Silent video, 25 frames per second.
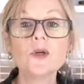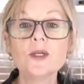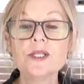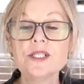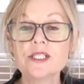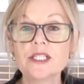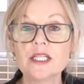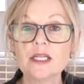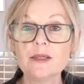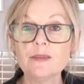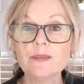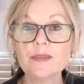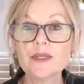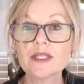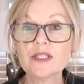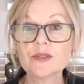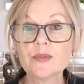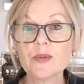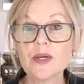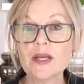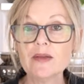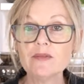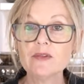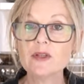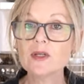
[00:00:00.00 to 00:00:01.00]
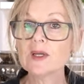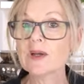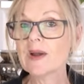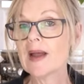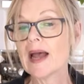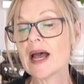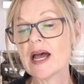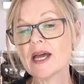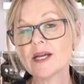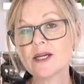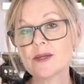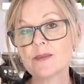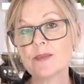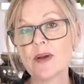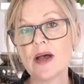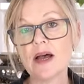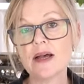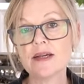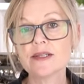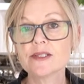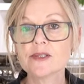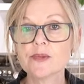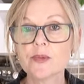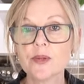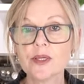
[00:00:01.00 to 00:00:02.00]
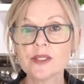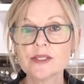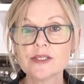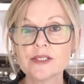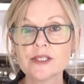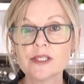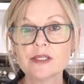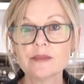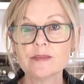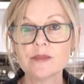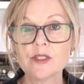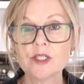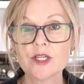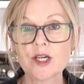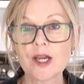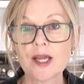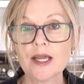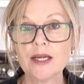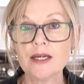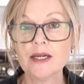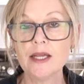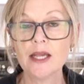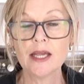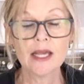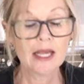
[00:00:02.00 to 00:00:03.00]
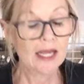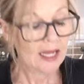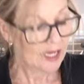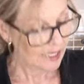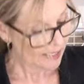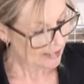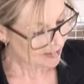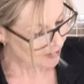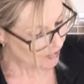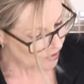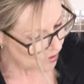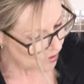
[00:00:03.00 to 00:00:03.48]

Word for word: good tip is whenever you're adding passwords to the machine is